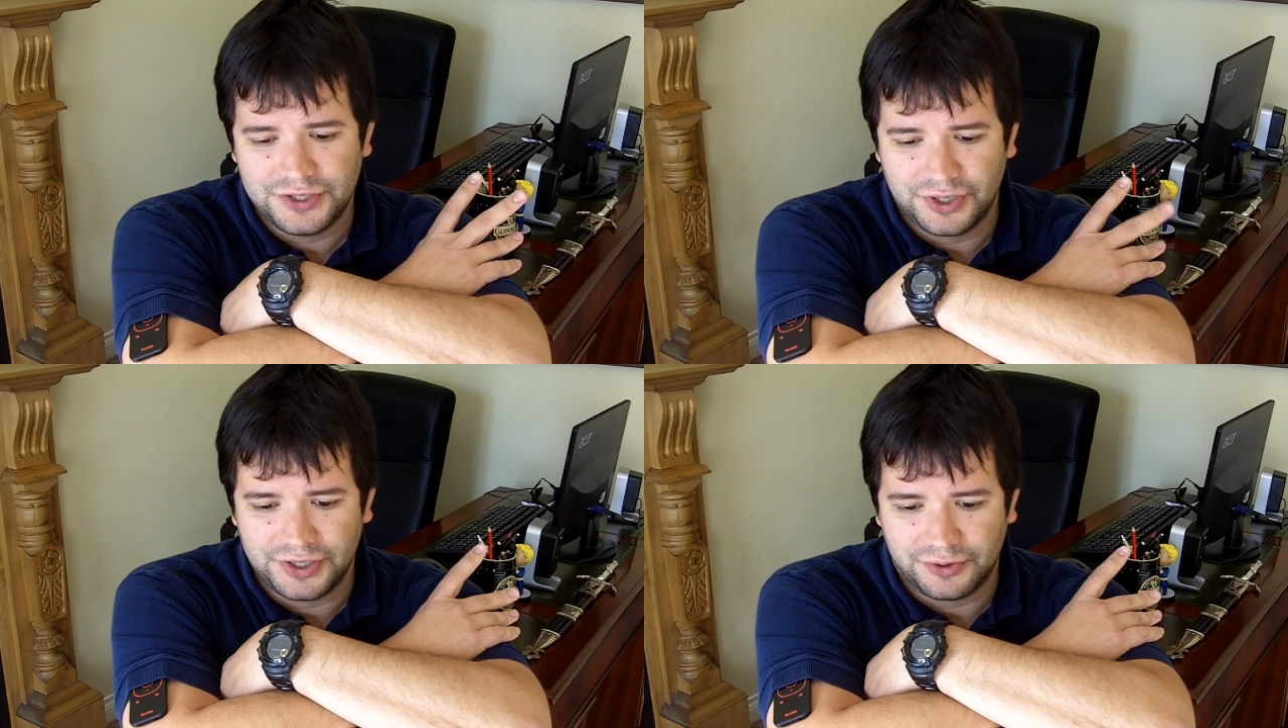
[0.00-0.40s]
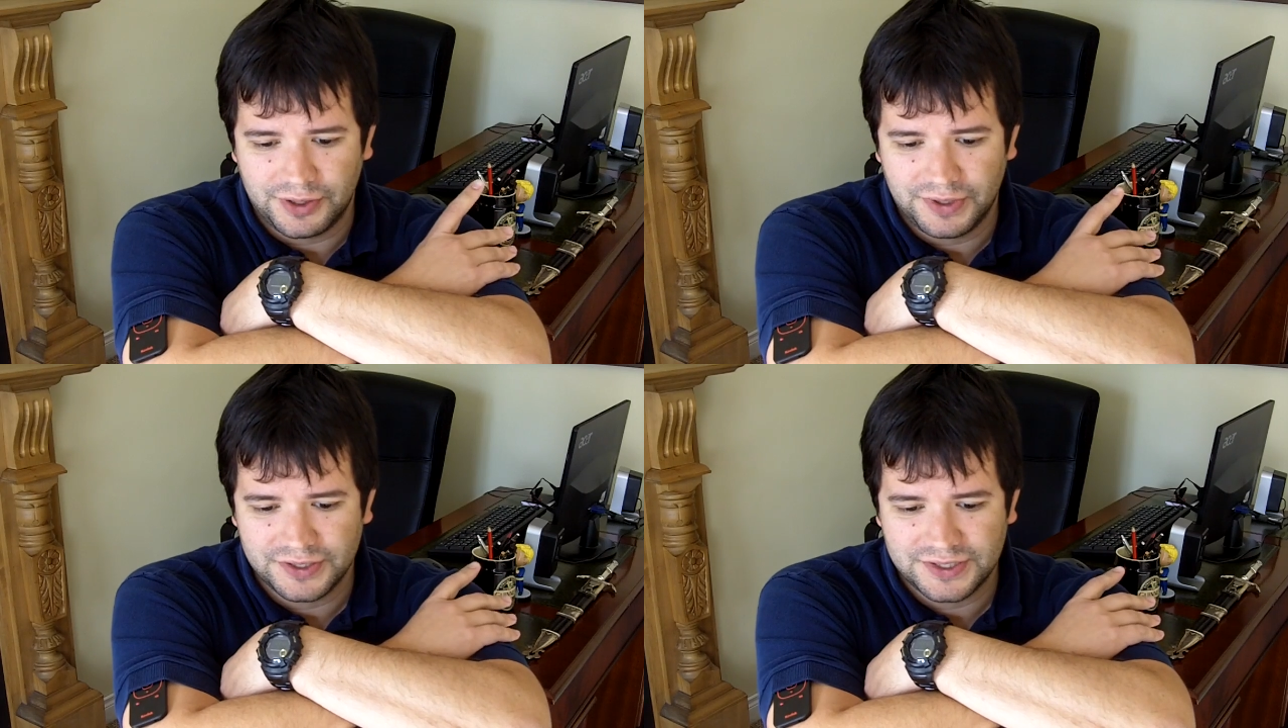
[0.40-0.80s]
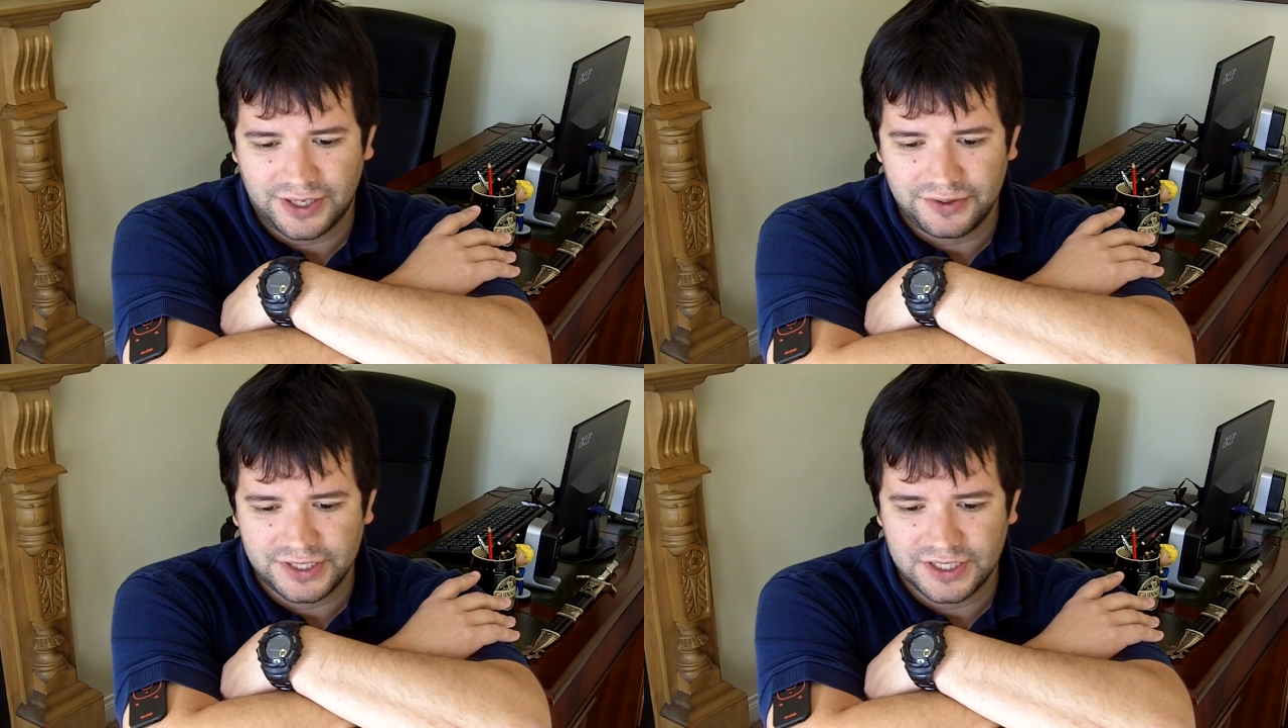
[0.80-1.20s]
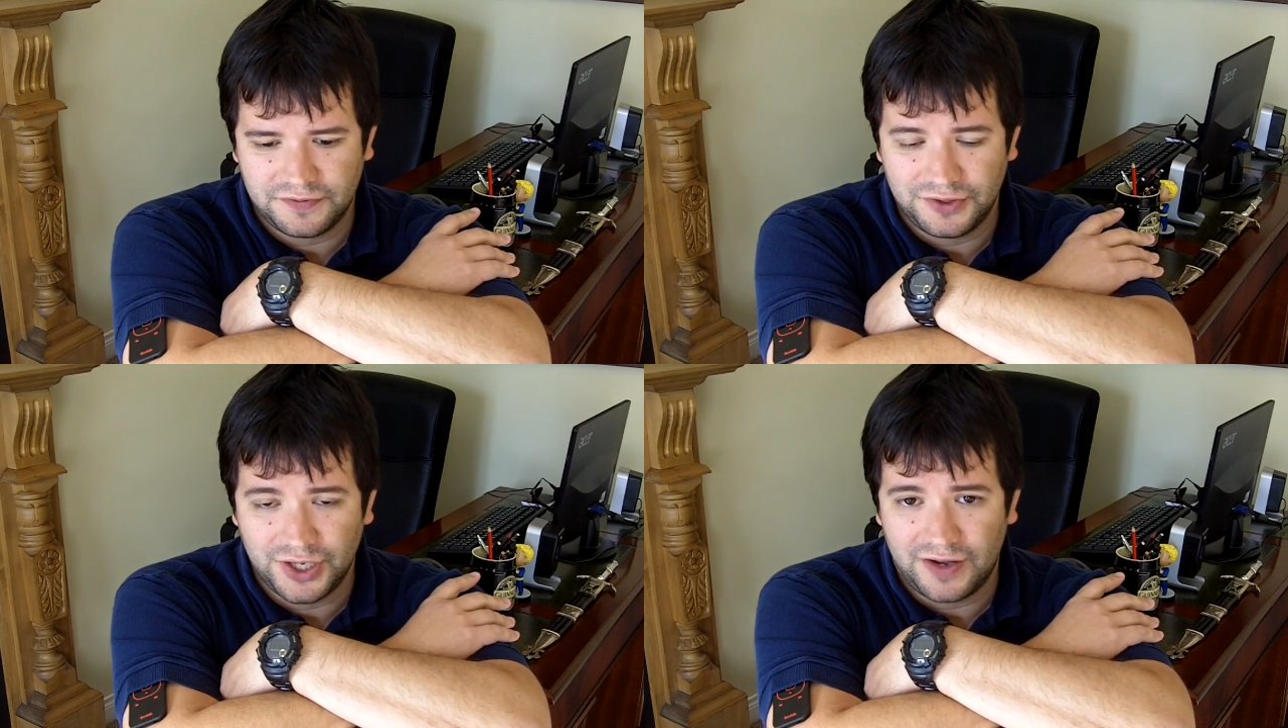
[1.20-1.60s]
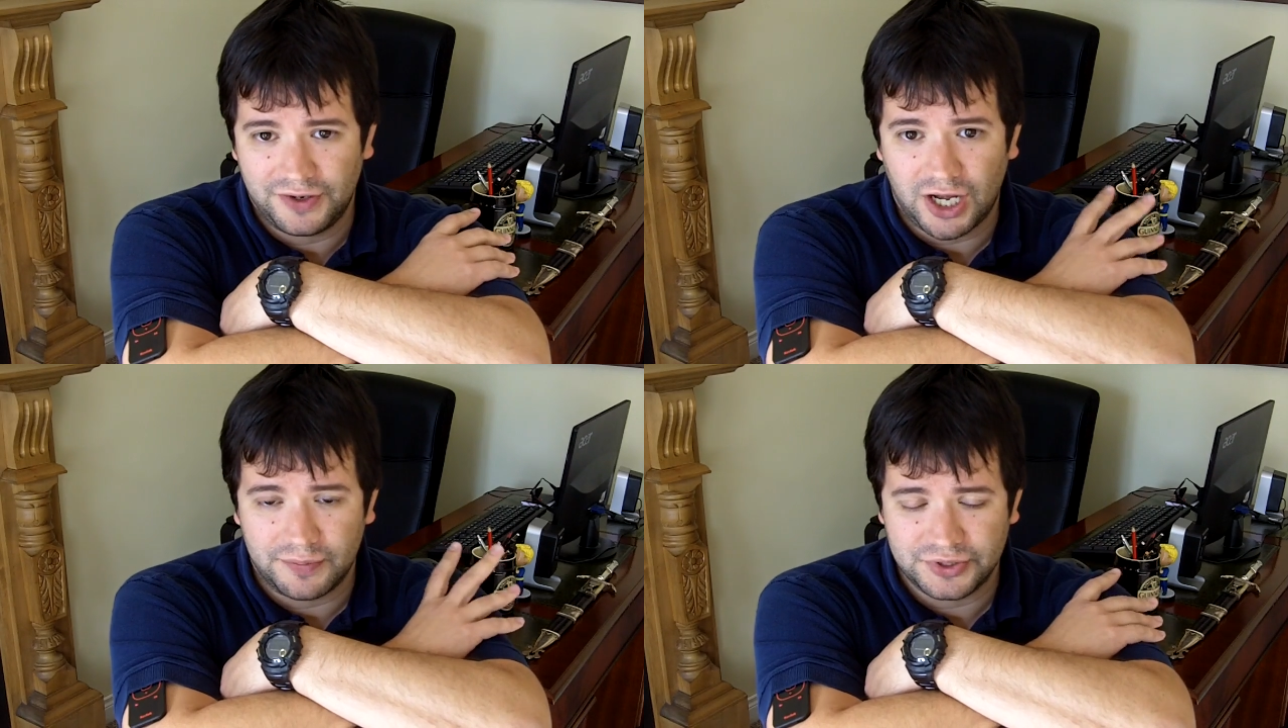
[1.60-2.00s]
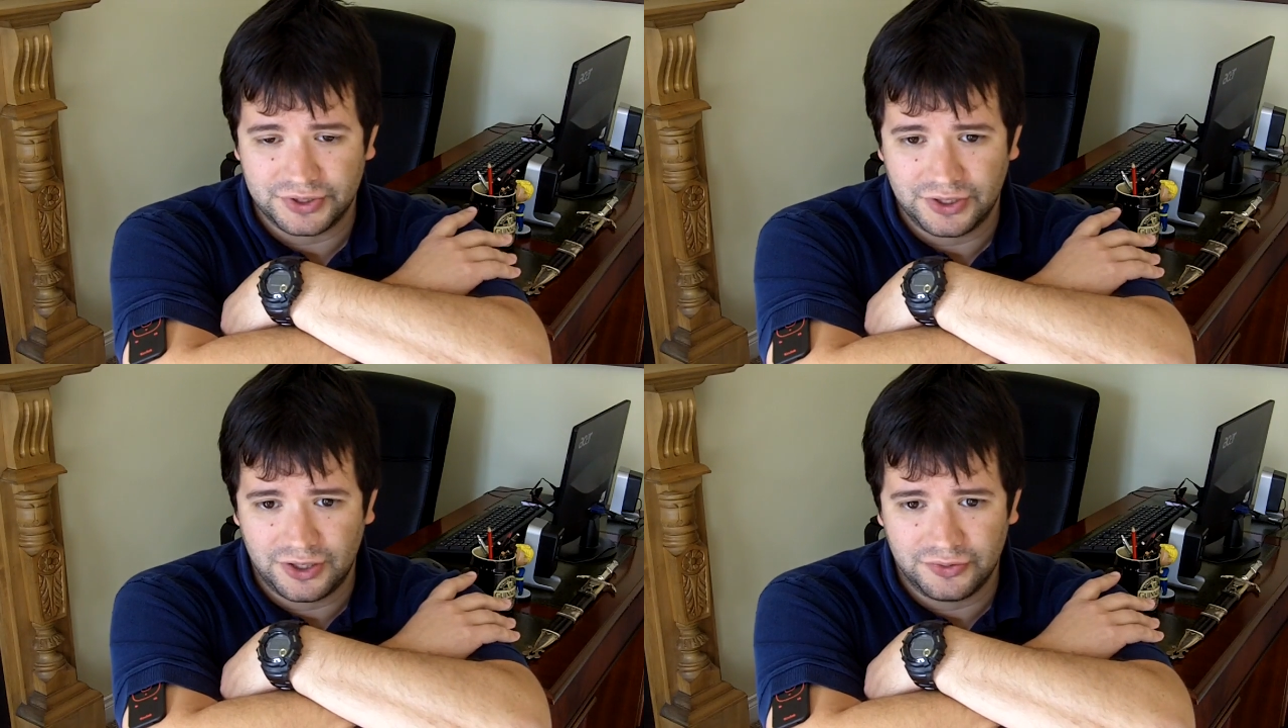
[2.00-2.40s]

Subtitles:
to a degree because it sounds as if you have an option.